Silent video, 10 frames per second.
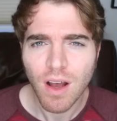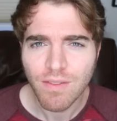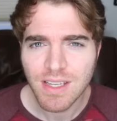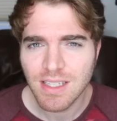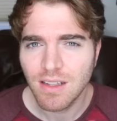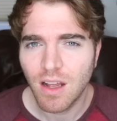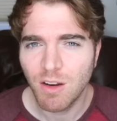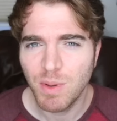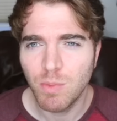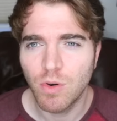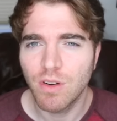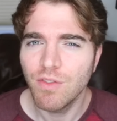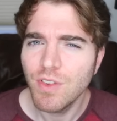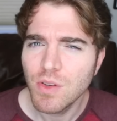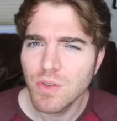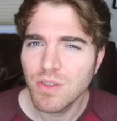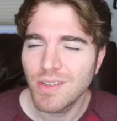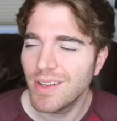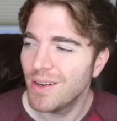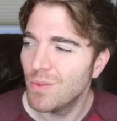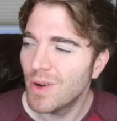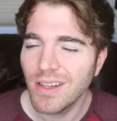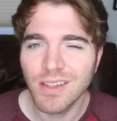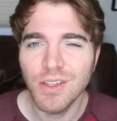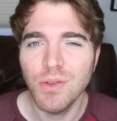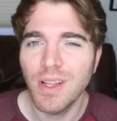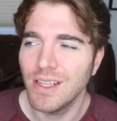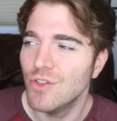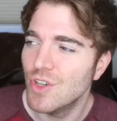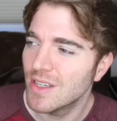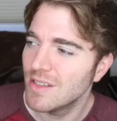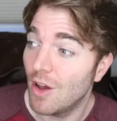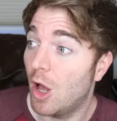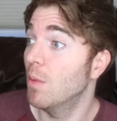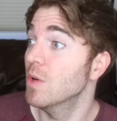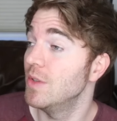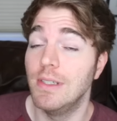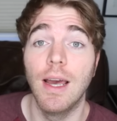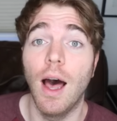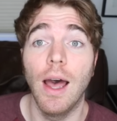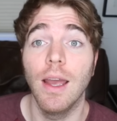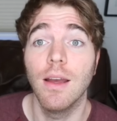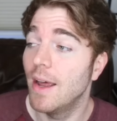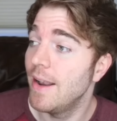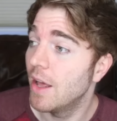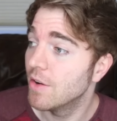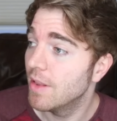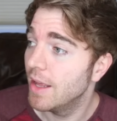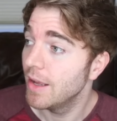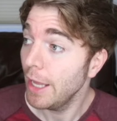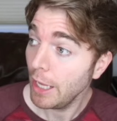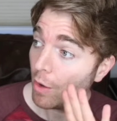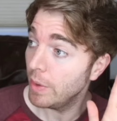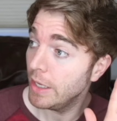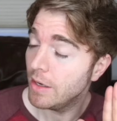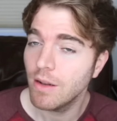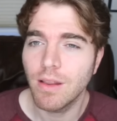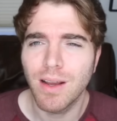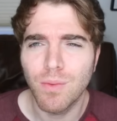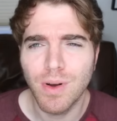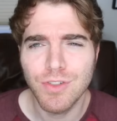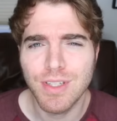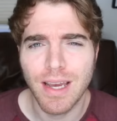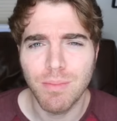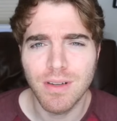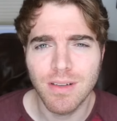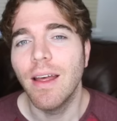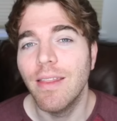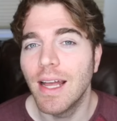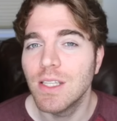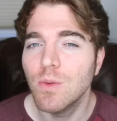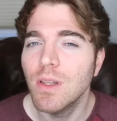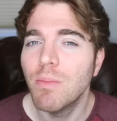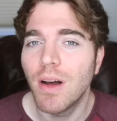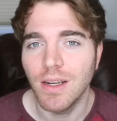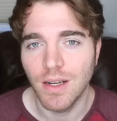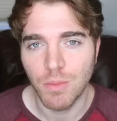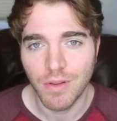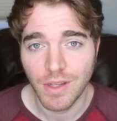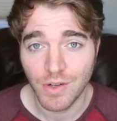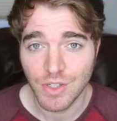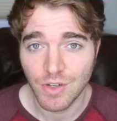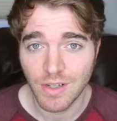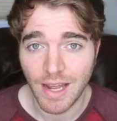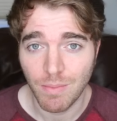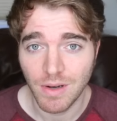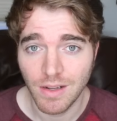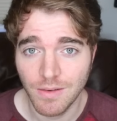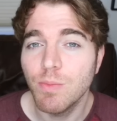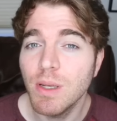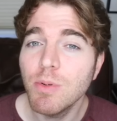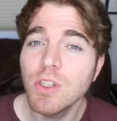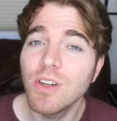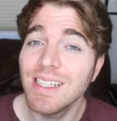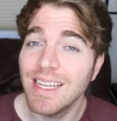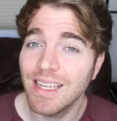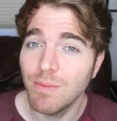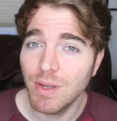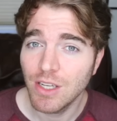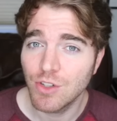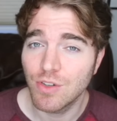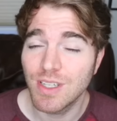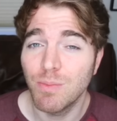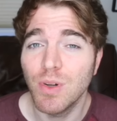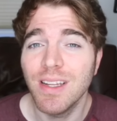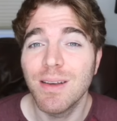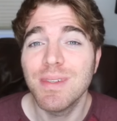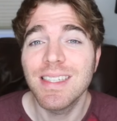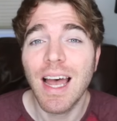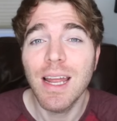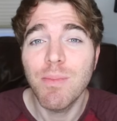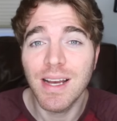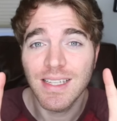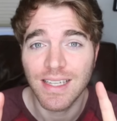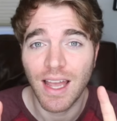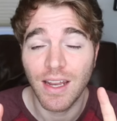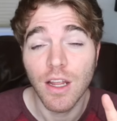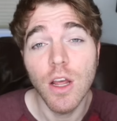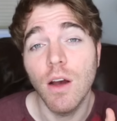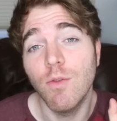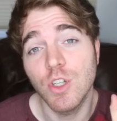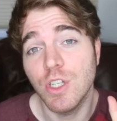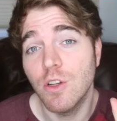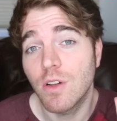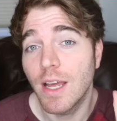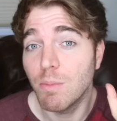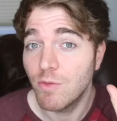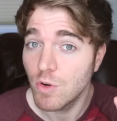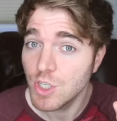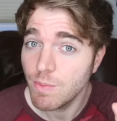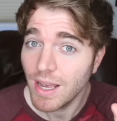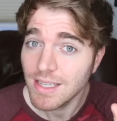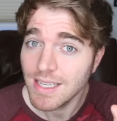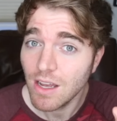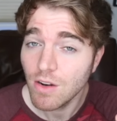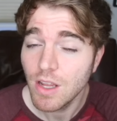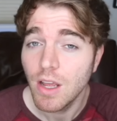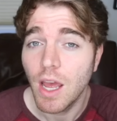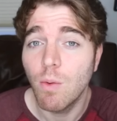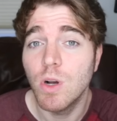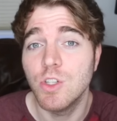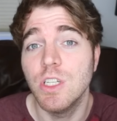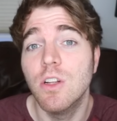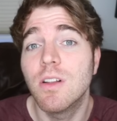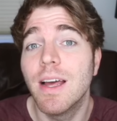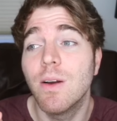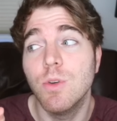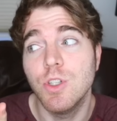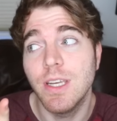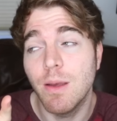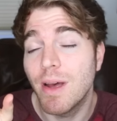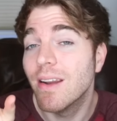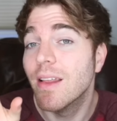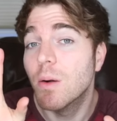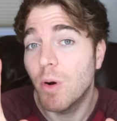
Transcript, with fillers: obviously a lot of people were confused. They're like, what, didn't you like just almost die? And now you're like, hey queen, like what just happened? And that's when the body double theory started happening. So people started taking pictures and putting them side by side of what she looked like before she passed out out and what she looked like when she came out of that